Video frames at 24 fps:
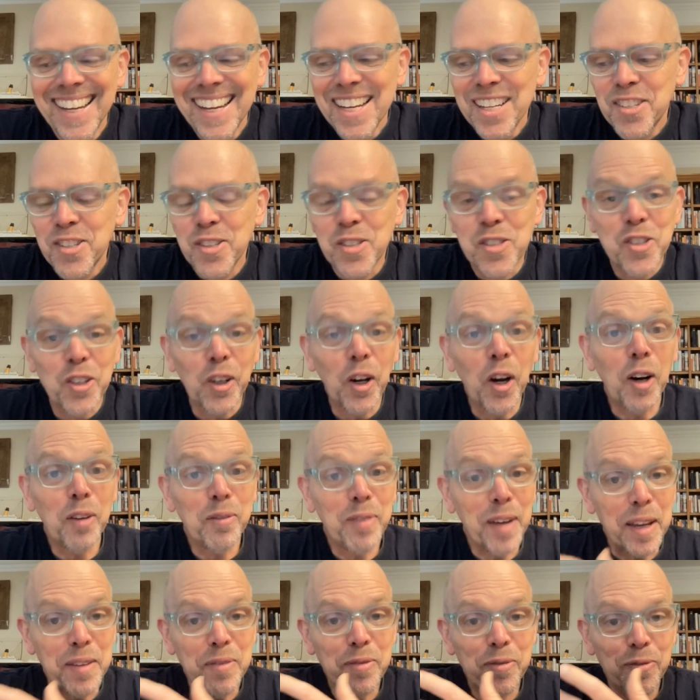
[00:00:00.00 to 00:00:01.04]
to solve
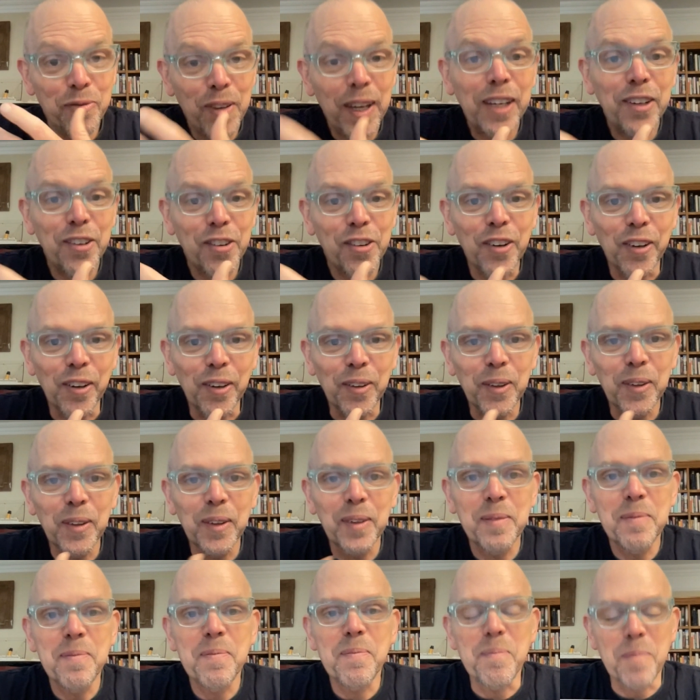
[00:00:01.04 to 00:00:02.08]
a fictional
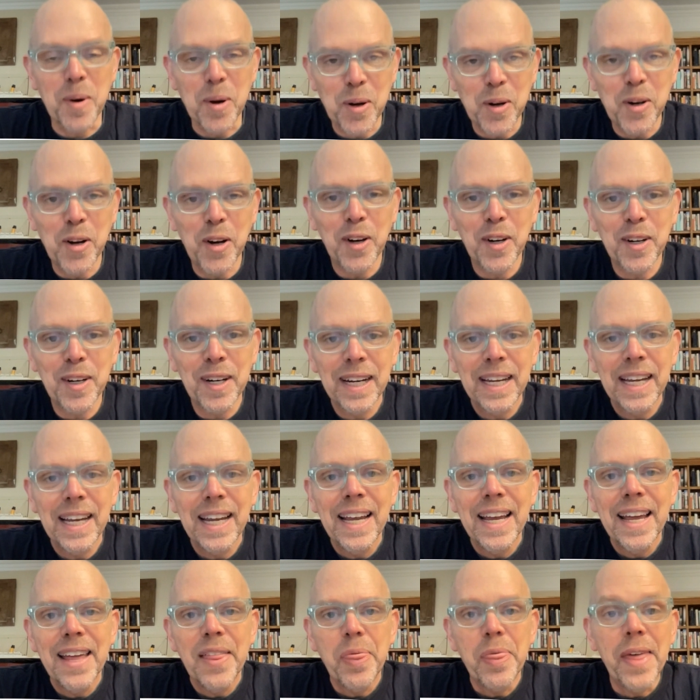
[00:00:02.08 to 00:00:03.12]
murder,
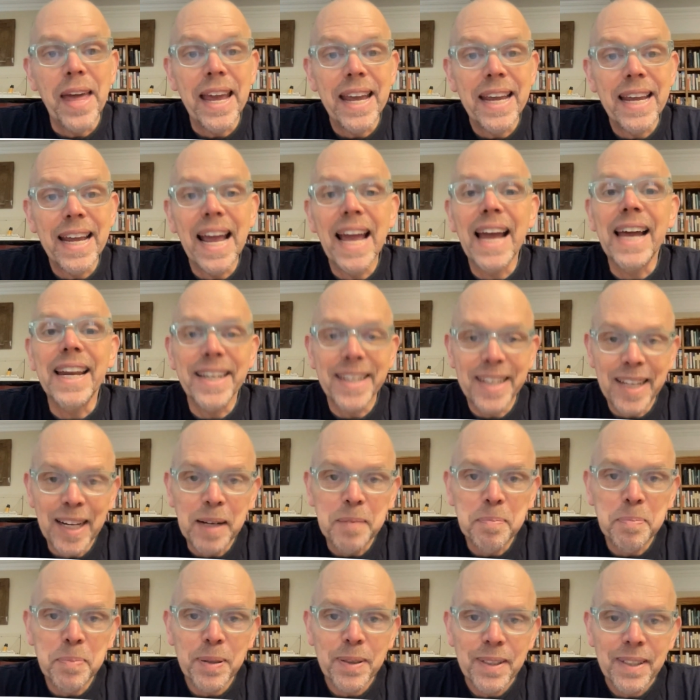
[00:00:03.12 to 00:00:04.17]
they end
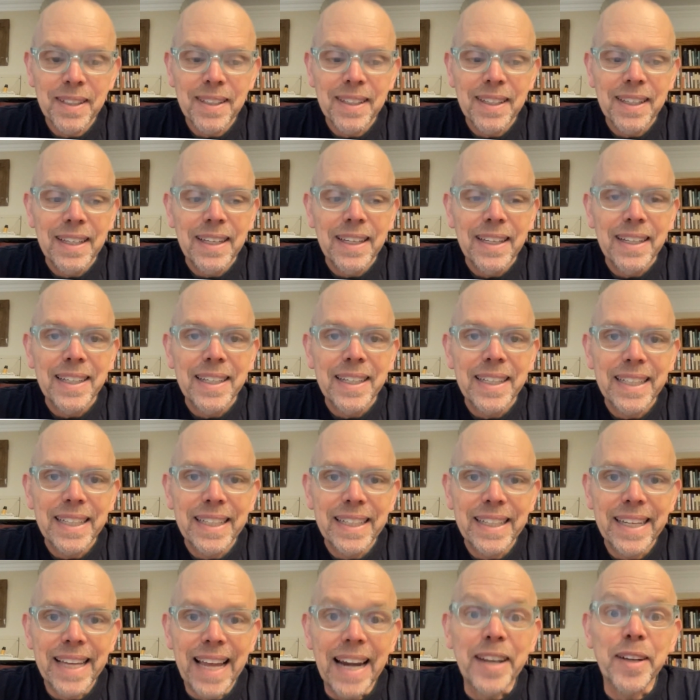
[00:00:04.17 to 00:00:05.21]
up
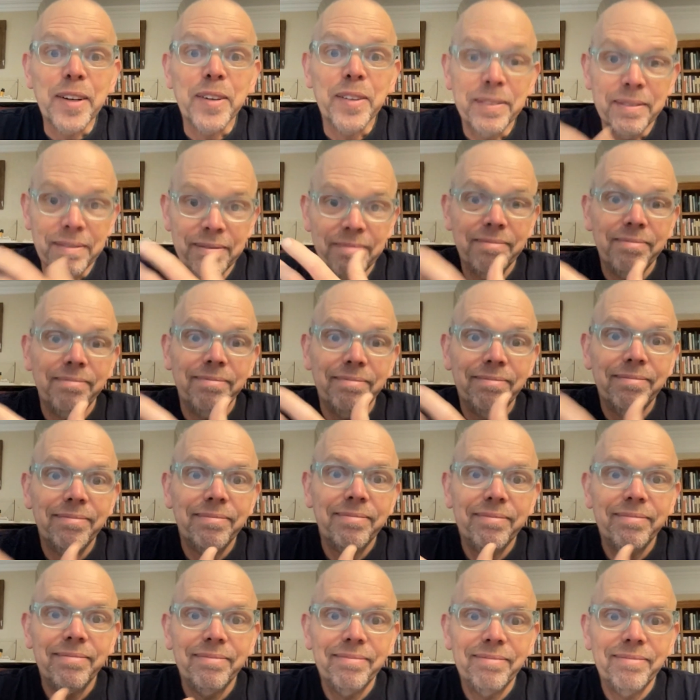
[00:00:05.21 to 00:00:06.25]
getting
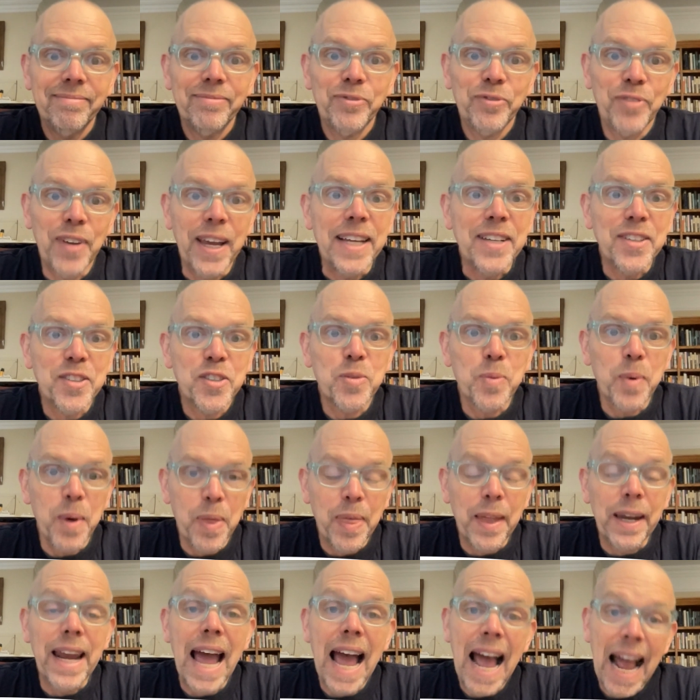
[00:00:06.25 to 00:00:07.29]
faced
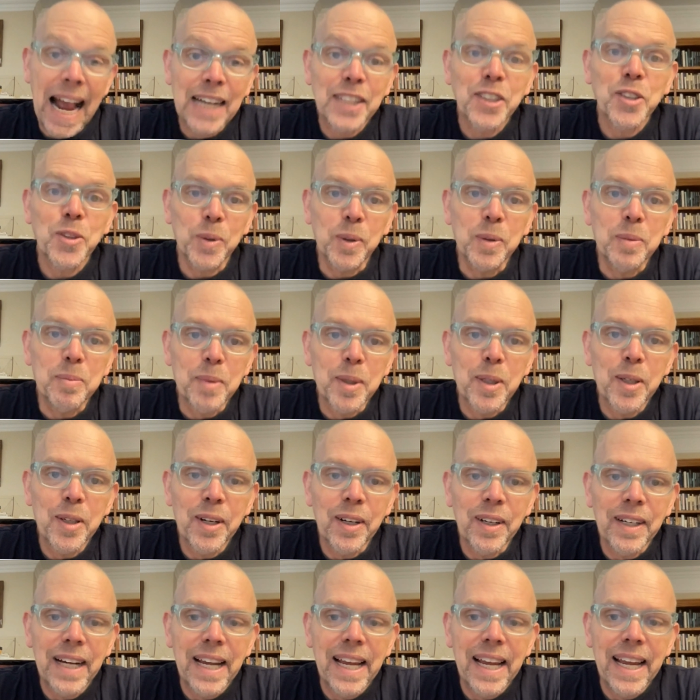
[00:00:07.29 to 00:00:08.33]
with an actual
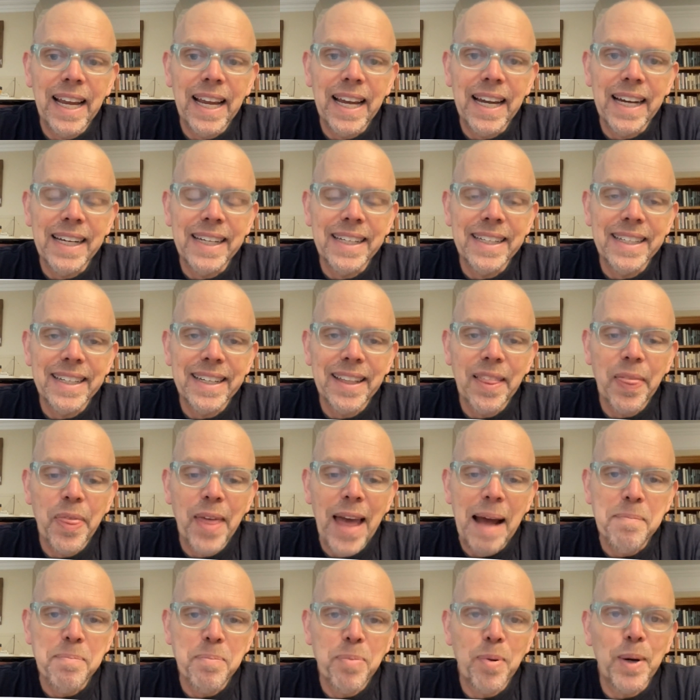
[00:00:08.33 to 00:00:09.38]
murder. And
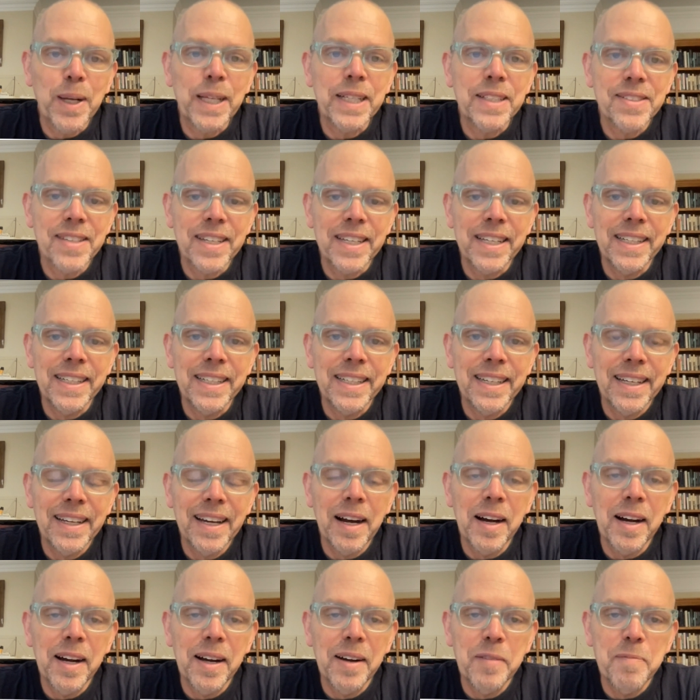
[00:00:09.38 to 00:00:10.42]
that brings in
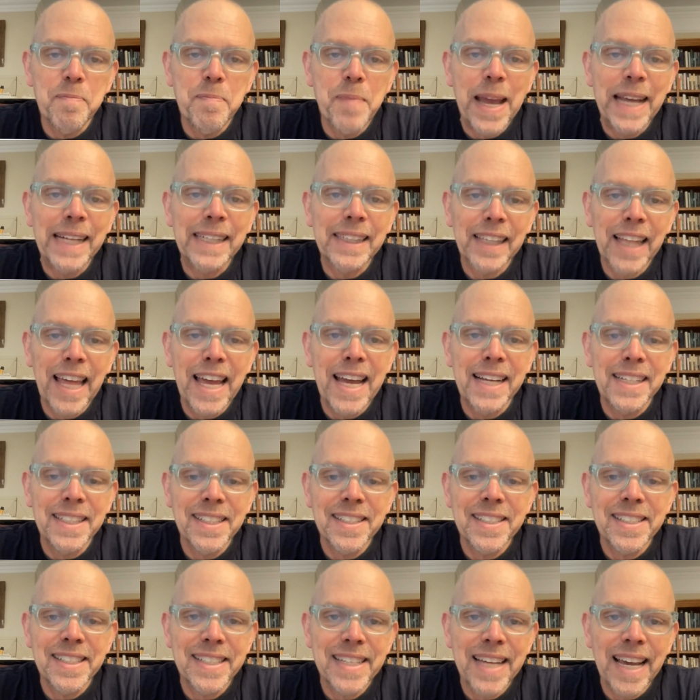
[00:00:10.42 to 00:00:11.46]

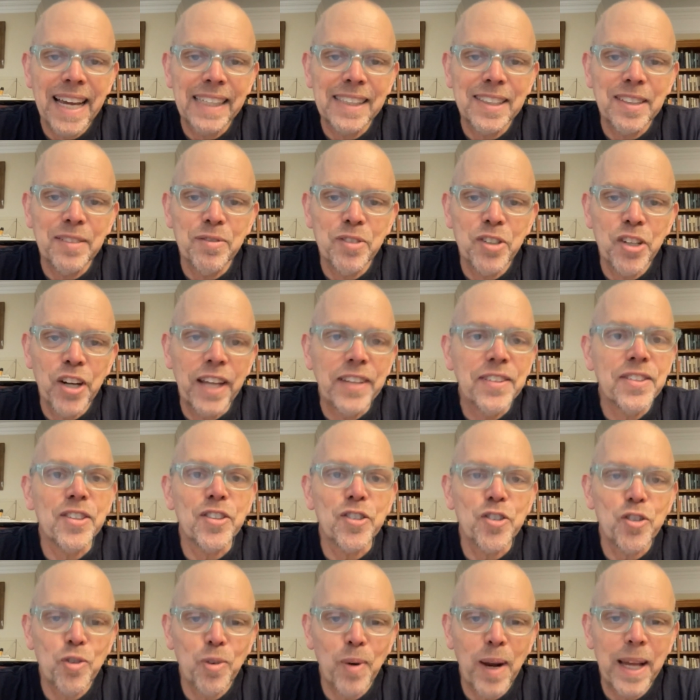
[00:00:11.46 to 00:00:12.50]
mainland detective Jason
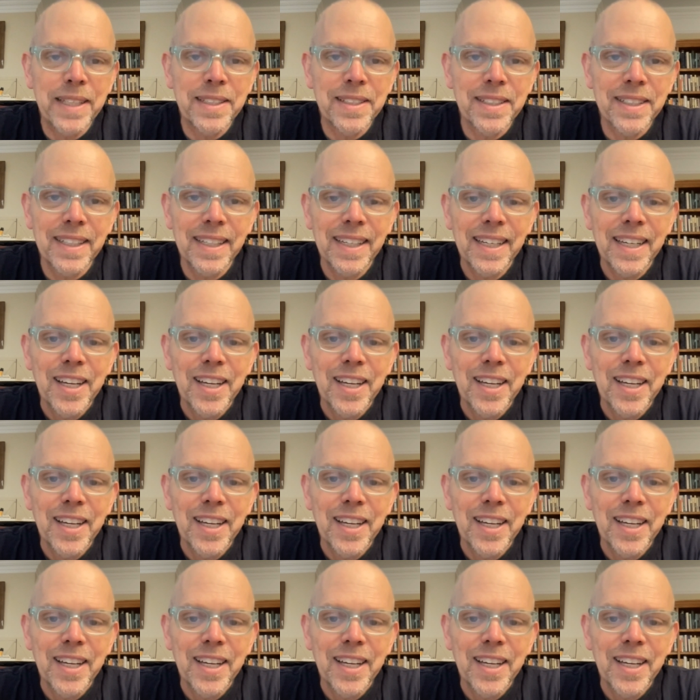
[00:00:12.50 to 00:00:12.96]
Trent,